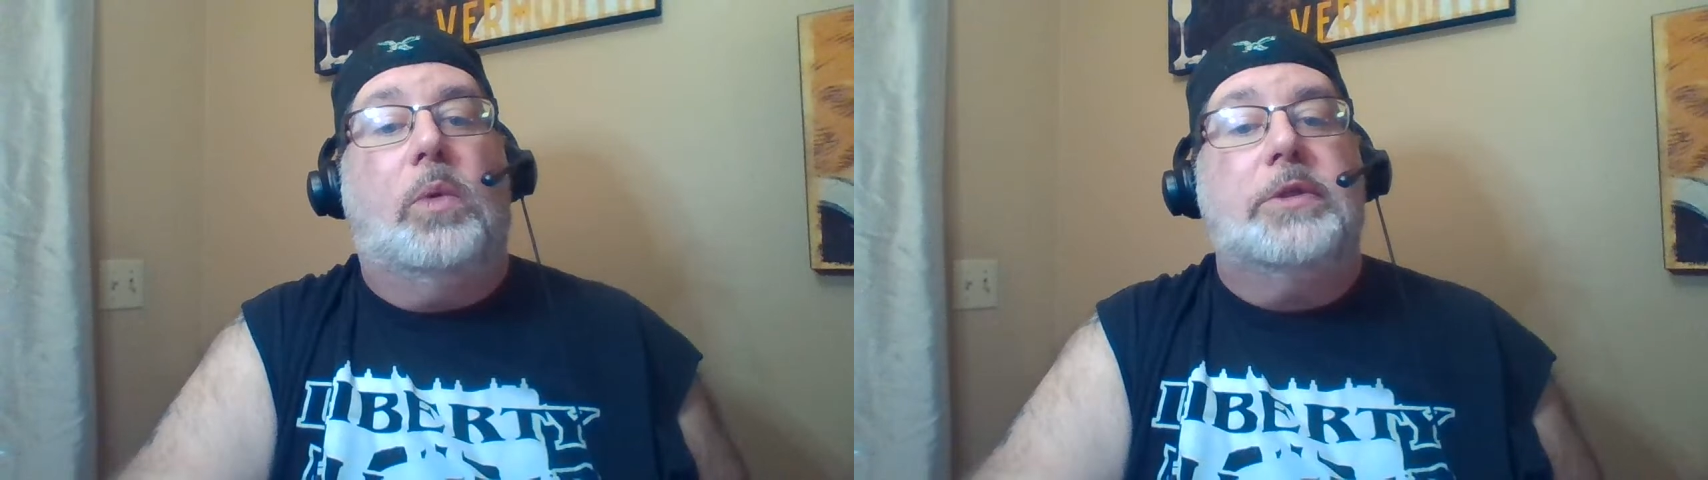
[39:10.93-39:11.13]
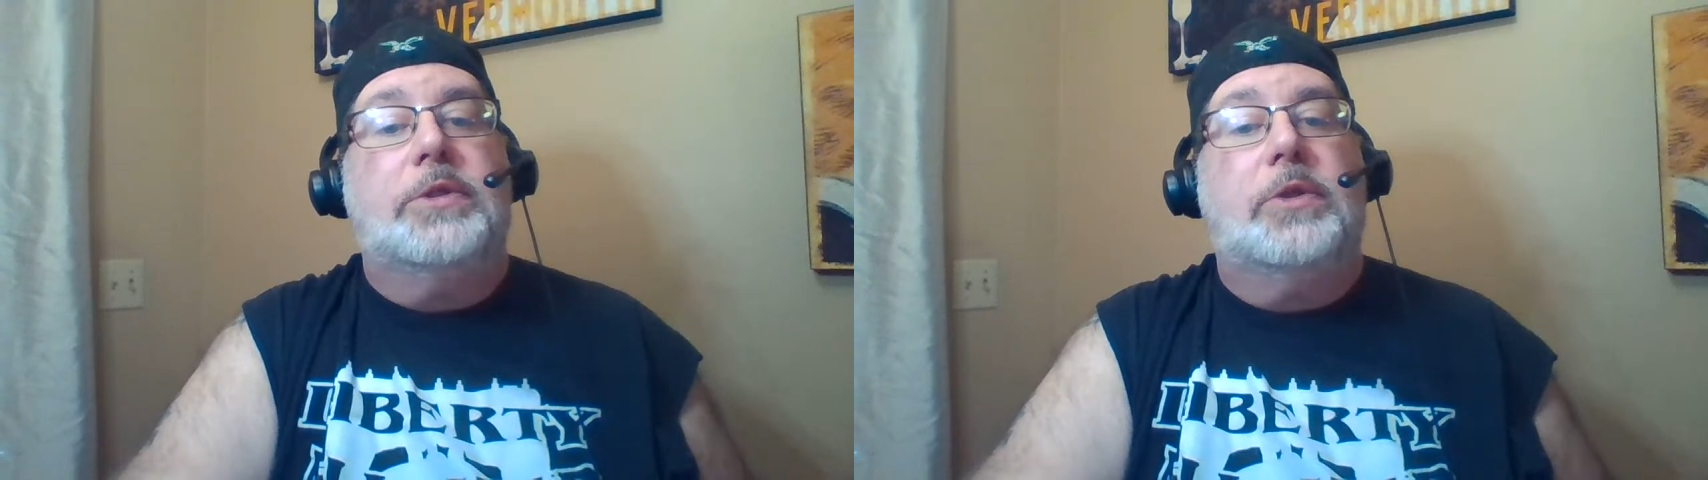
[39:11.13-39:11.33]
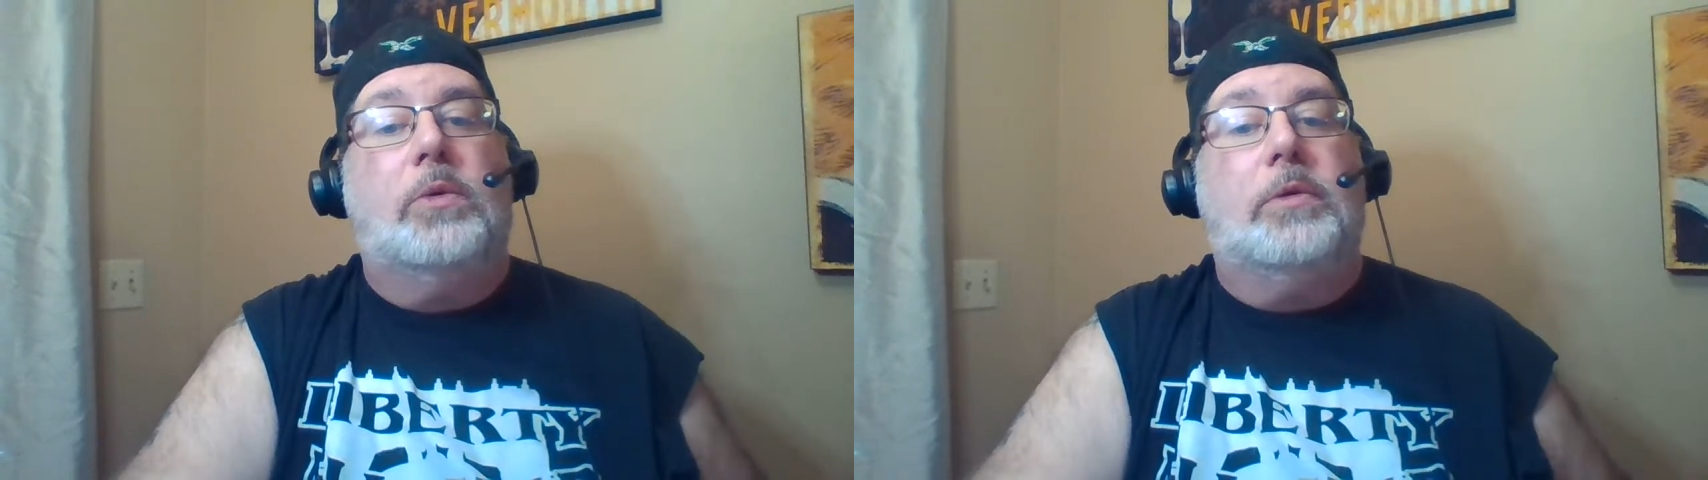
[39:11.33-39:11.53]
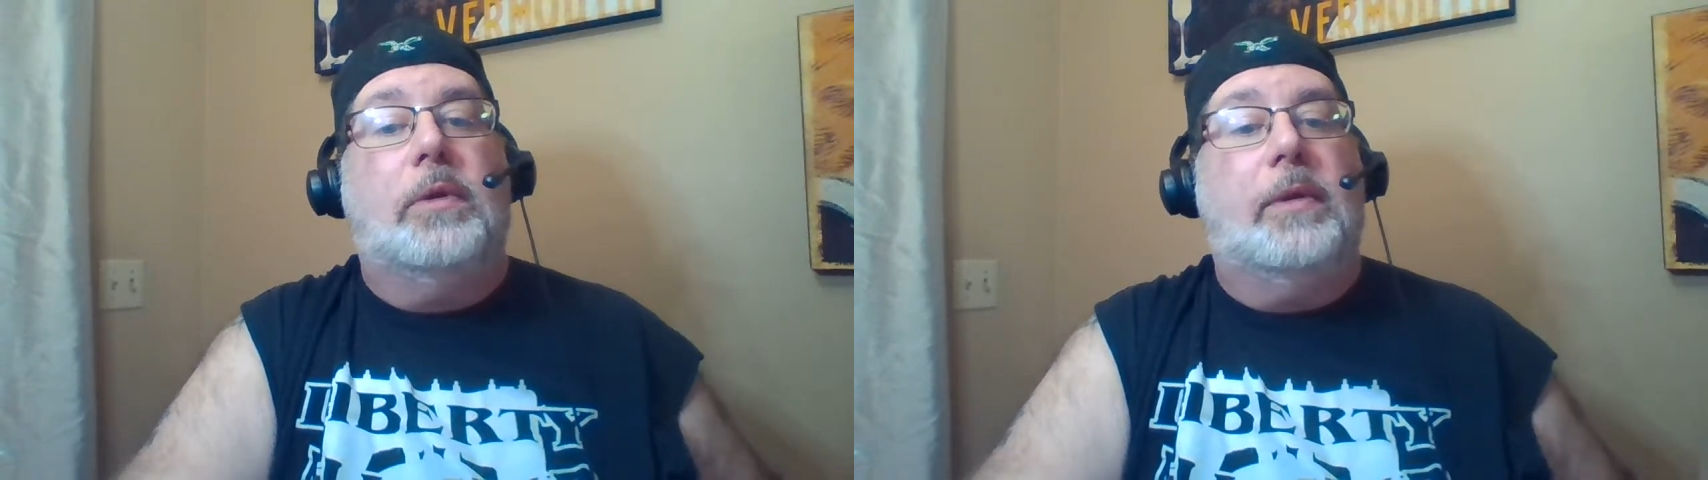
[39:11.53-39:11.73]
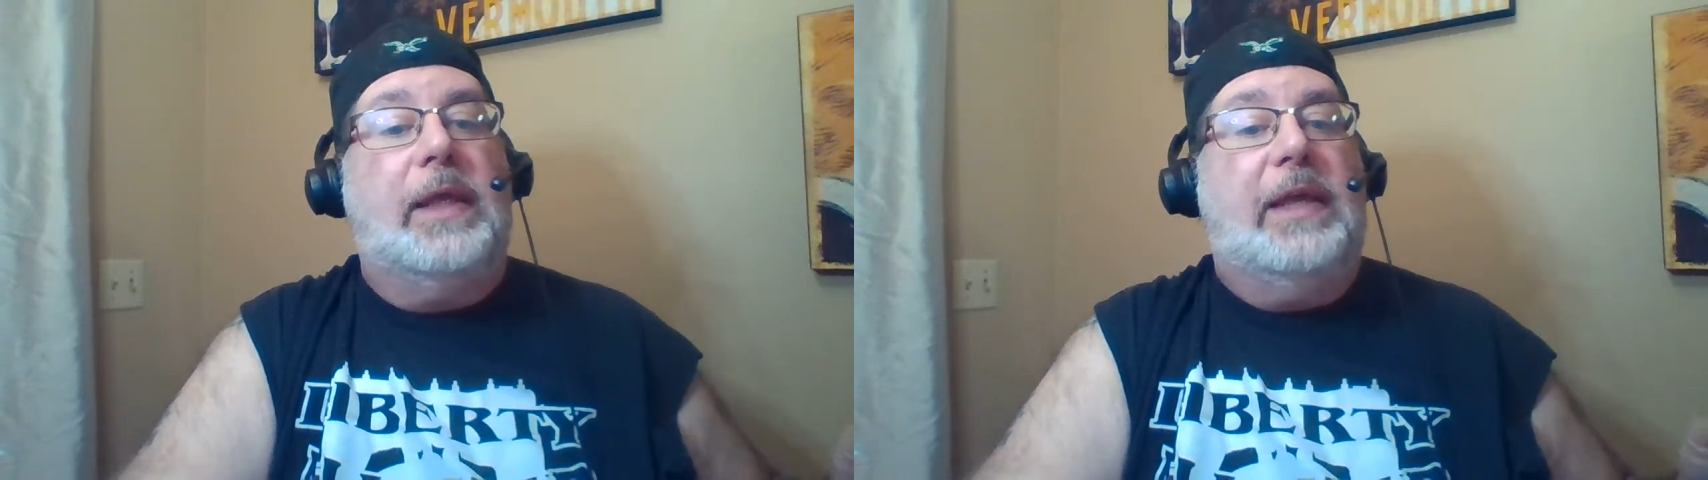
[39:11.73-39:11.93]
One sold.
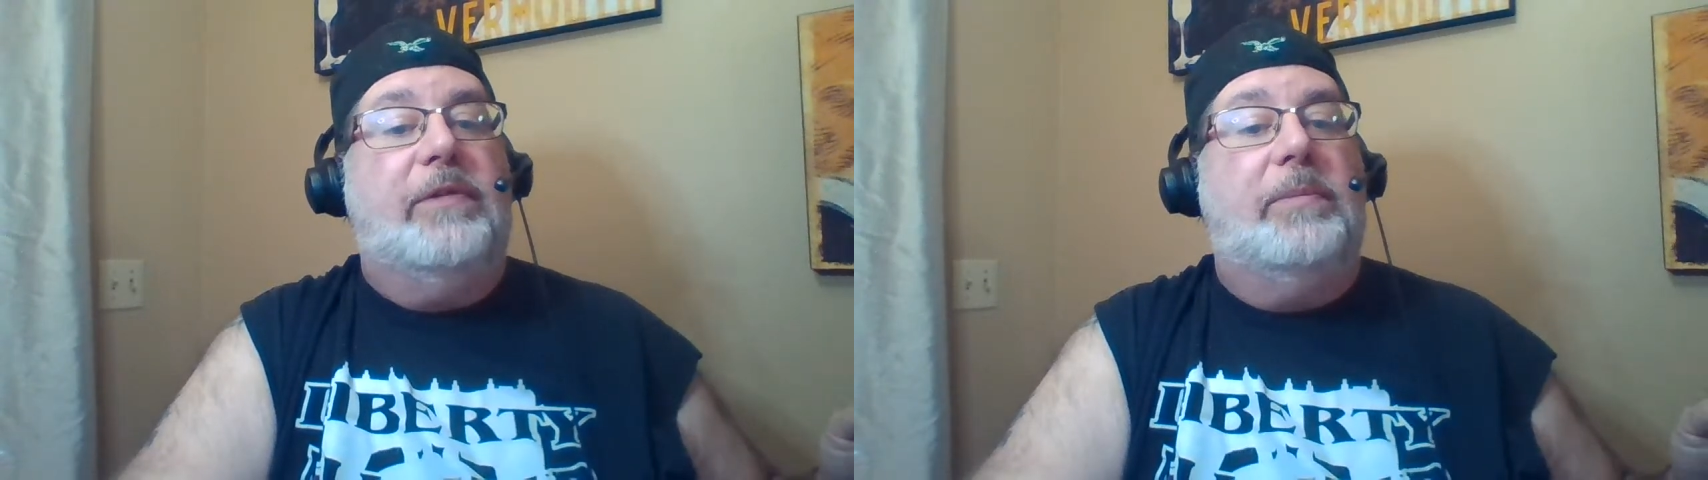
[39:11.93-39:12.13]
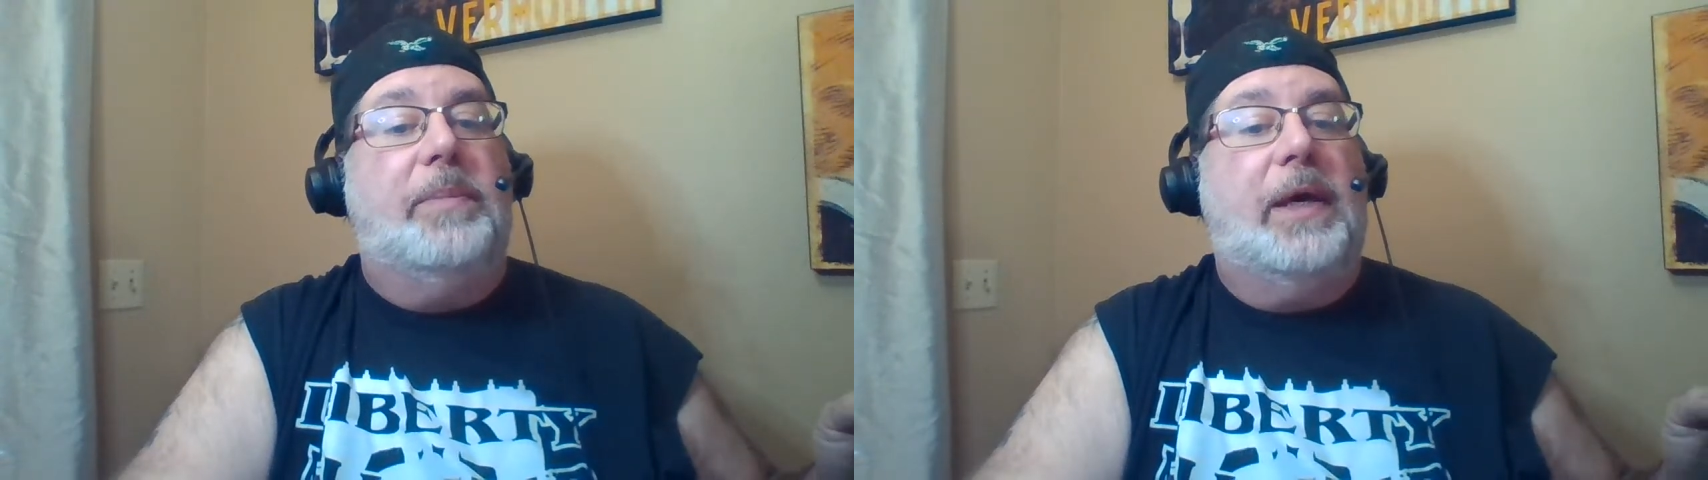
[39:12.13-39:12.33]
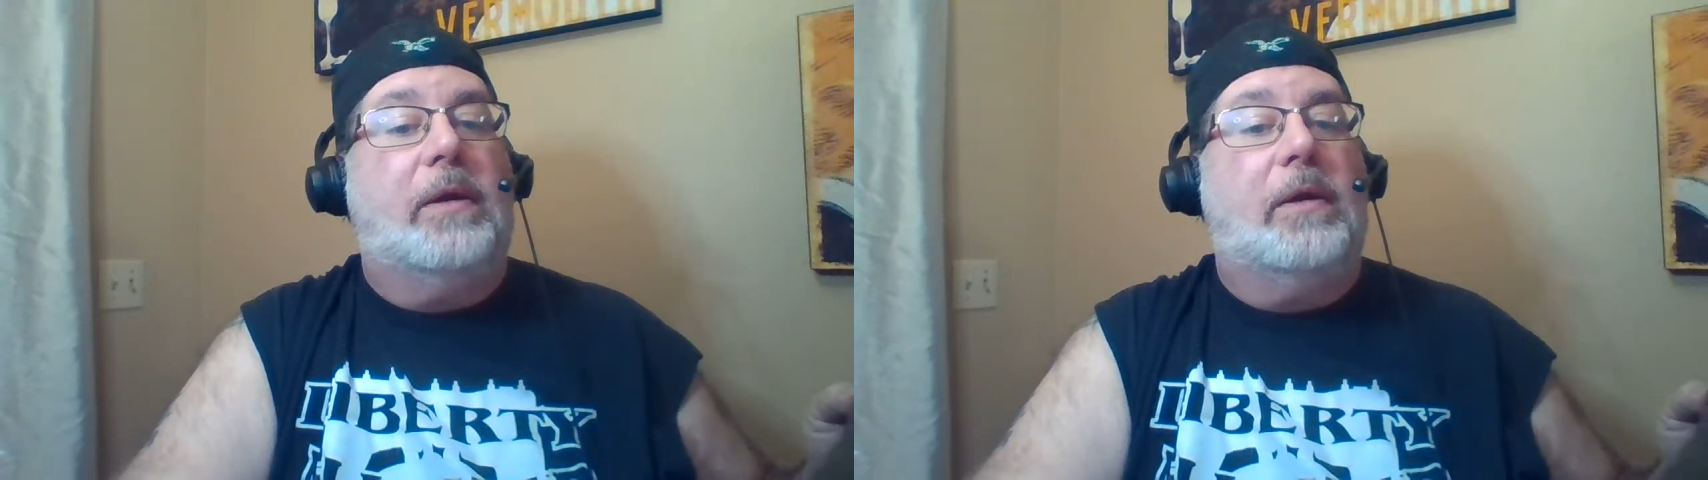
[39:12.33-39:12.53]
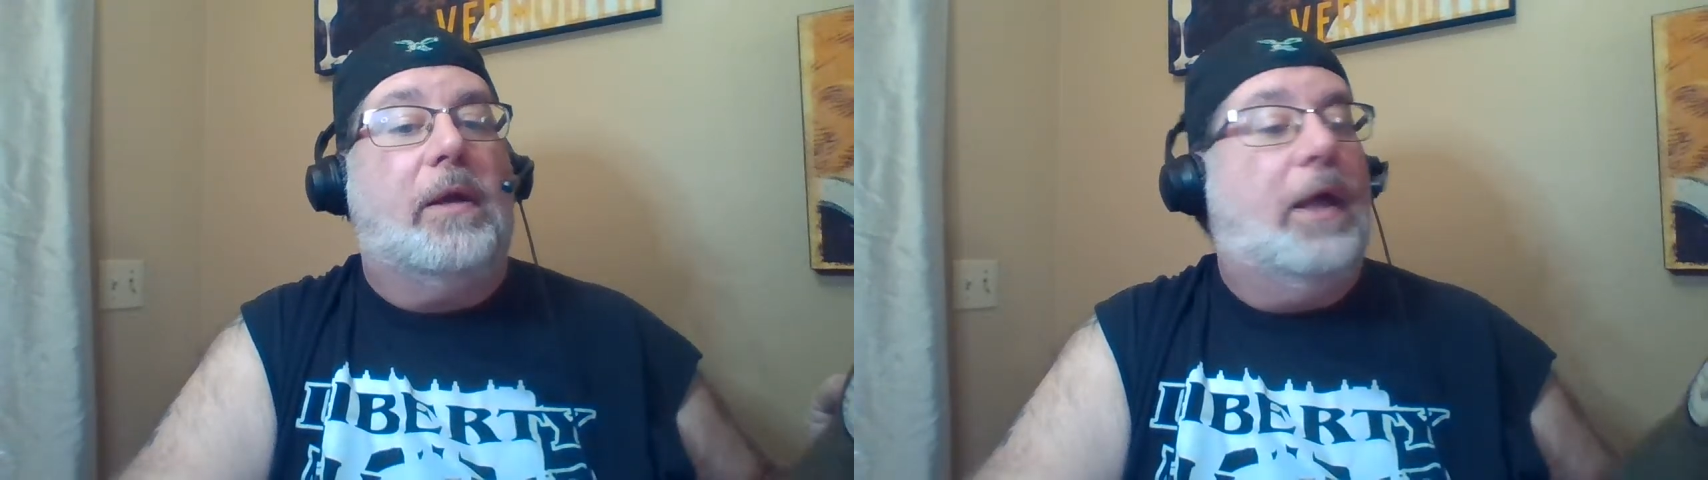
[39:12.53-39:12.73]
Even better.